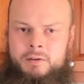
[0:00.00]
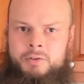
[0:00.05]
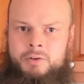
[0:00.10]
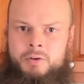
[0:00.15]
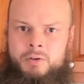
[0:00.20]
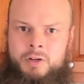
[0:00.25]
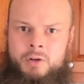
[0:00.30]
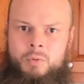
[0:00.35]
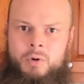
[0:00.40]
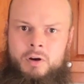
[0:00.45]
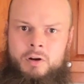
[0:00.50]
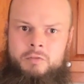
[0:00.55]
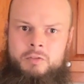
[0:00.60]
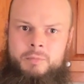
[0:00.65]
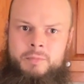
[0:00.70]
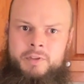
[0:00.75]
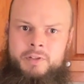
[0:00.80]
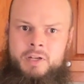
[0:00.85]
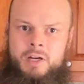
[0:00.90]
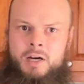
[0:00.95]
dirty water from
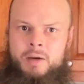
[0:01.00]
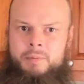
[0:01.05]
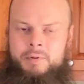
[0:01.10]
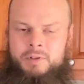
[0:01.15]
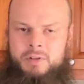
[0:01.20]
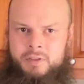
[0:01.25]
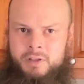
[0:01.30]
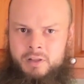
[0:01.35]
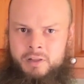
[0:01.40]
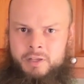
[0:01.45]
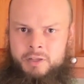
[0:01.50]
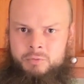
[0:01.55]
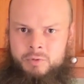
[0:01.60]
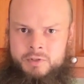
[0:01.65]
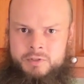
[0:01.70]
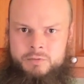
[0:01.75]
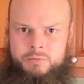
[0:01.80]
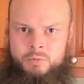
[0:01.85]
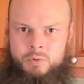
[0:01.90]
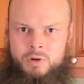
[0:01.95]
the top into the clean
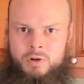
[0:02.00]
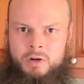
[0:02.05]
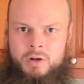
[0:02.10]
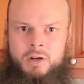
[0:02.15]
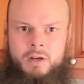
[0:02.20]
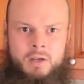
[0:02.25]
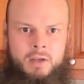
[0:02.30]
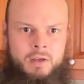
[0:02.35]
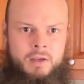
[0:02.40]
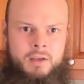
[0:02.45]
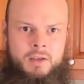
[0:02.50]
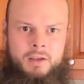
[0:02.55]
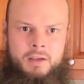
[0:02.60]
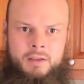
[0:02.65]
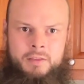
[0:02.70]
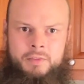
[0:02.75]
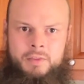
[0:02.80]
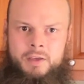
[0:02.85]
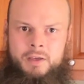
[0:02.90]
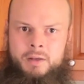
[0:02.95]
reservoir,
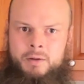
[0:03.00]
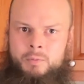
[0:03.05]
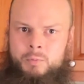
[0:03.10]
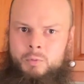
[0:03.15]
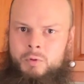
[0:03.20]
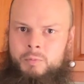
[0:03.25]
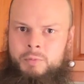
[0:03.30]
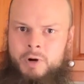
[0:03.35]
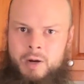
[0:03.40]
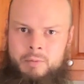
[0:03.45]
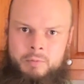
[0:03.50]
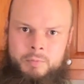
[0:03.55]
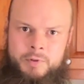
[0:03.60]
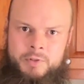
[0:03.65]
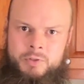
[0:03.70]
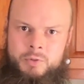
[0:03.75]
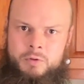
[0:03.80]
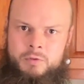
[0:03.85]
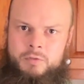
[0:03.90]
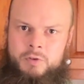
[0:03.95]
and then we'll probably
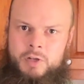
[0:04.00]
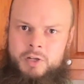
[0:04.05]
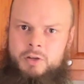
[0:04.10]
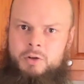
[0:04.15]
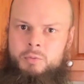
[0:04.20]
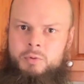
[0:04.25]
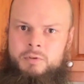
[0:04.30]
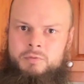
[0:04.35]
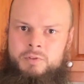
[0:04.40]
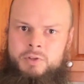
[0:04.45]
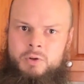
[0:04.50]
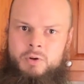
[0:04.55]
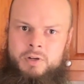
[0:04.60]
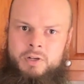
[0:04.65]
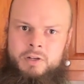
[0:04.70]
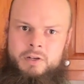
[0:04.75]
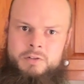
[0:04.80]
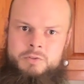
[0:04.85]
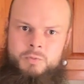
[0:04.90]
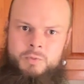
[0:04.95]
do a video review on it
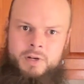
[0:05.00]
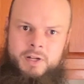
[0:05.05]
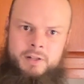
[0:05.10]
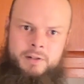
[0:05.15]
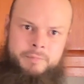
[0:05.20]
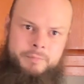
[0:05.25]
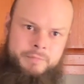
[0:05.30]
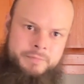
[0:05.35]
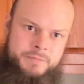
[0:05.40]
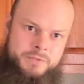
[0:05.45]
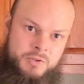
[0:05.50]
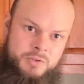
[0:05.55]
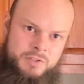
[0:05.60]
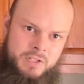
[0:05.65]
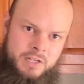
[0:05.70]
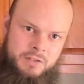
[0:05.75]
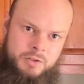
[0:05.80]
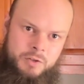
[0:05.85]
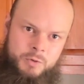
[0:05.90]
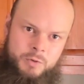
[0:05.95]
as well, so stay
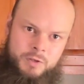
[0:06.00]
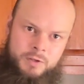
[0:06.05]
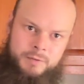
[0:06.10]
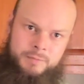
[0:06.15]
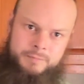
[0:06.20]
tuned.